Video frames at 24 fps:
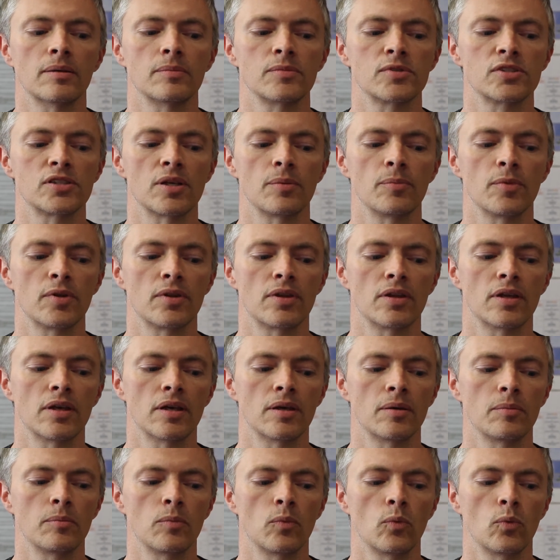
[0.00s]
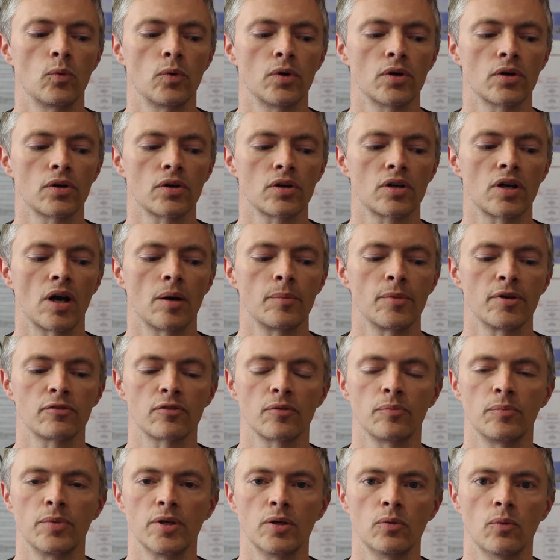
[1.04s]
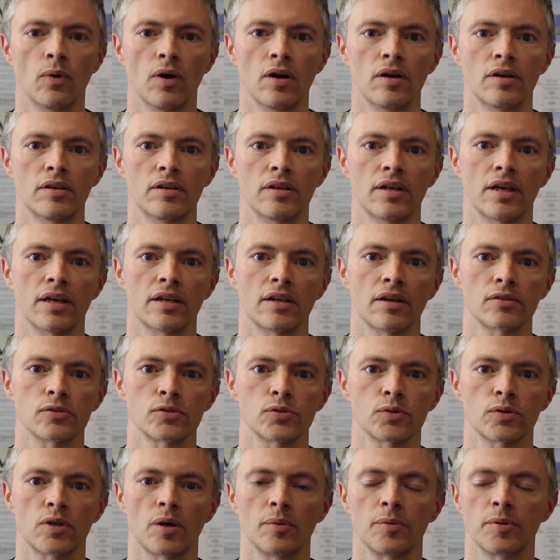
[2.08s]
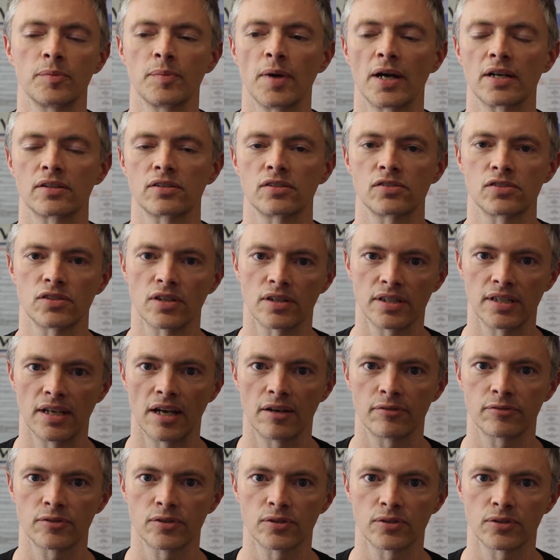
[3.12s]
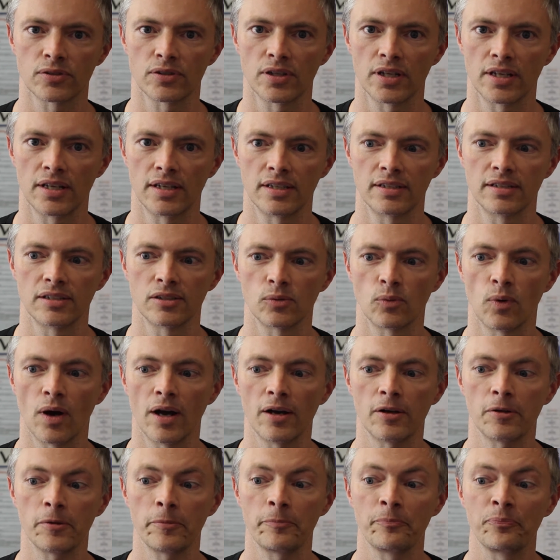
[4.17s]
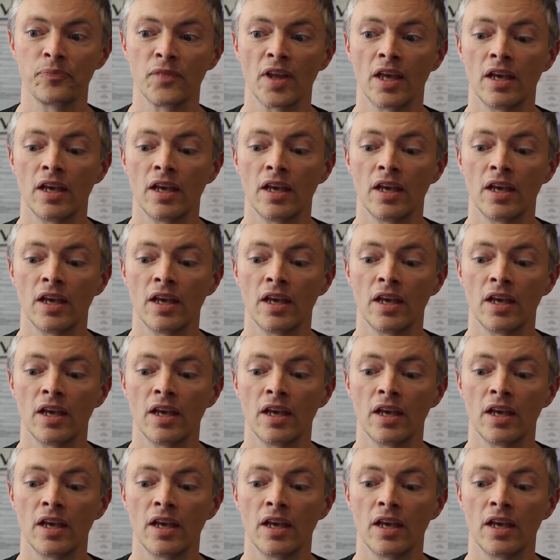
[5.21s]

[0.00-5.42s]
Some of them were coming from B1 and others were coming back to study after a little while.